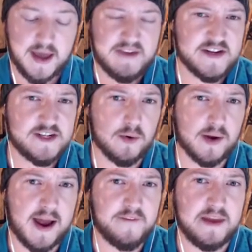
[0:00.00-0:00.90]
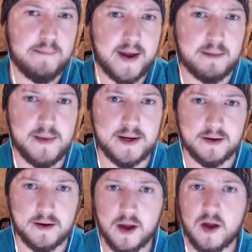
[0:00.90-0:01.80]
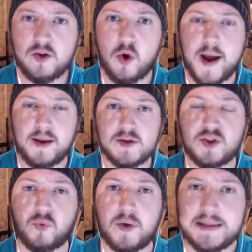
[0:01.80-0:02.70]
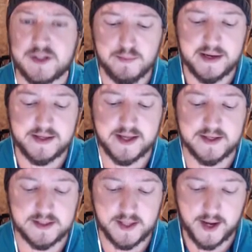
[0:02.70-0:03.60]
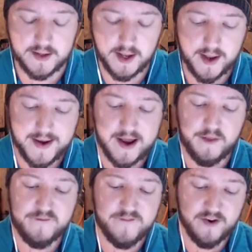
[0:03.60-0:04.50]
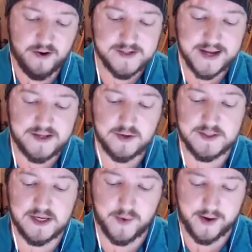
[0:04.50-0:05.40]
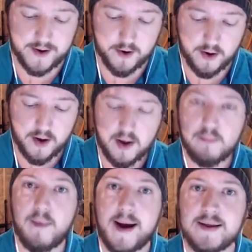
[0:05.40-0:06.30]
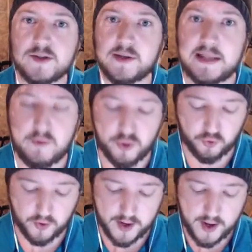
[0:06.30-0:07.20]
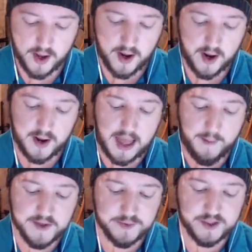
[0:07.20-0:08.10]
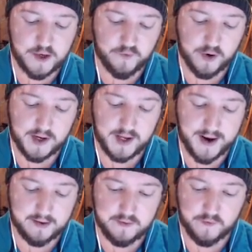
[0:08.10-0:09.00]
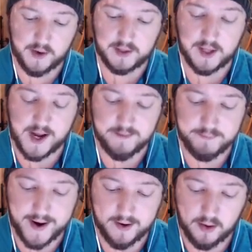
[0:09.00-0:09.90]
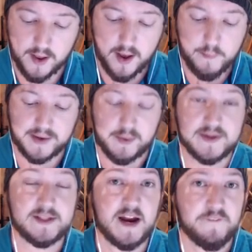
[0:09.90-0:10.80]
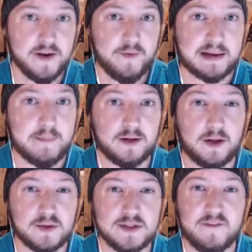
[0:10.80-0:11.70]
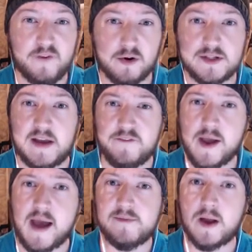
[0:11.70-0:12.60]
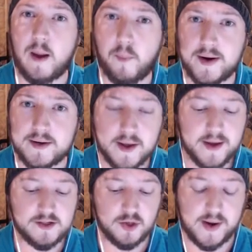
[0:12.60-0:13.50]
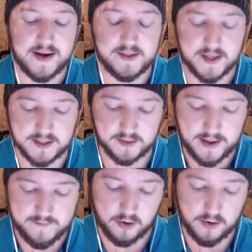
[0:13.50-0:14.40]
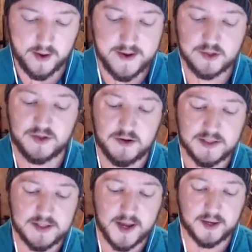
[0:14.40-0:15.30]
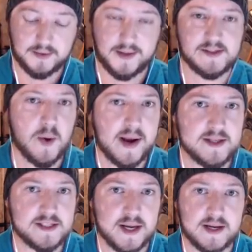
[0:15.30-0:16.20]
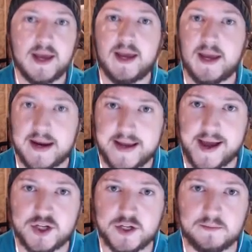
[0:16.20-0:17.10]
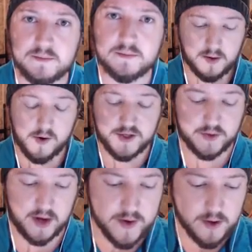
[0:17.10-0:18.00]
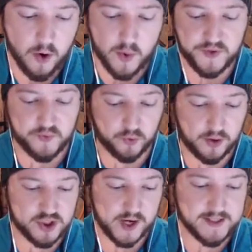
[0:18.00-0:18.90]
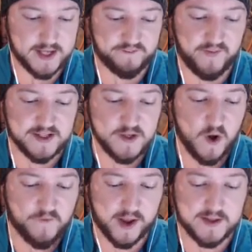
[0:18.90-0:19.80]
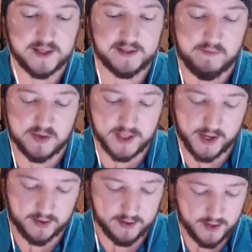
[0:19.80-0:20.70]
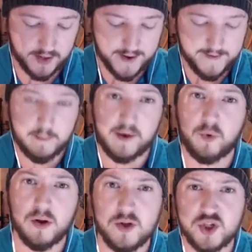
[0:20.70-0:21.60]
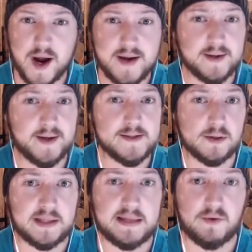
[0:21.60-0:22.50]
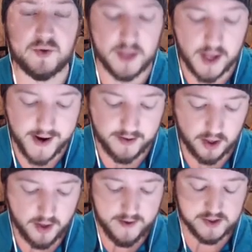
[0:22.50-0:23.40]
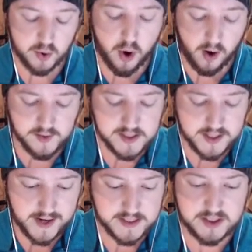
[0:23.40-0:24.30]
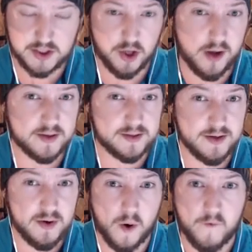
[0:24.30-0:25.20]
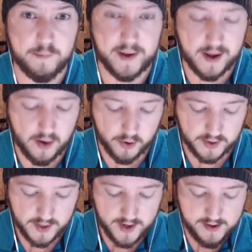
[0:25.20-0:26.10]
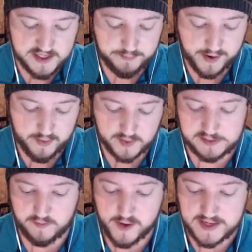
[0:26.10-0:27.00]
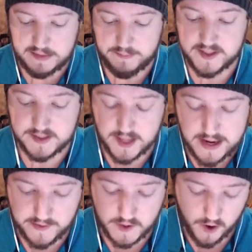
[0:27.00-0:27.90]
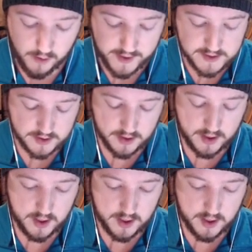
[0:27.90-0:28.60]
If you don't have the Mega Minion, go ahead and use 3 Elixir Minions instead. Now the Furnace, as you can see right here, mine is only level 3. I am going to switch it out for a Cannon for a live battle, but I would definitely recommend using the Furnace if you have it upgraded to a decent level. So there's a deck. Let's go ahead and see it in action. Alright, so here we go with the Royal Giant deck facing off against a level 10. Now my Royal Giant is only level 9, so honestly guys, it's not too overpowered, despite what some of you guys might be saying in the comments.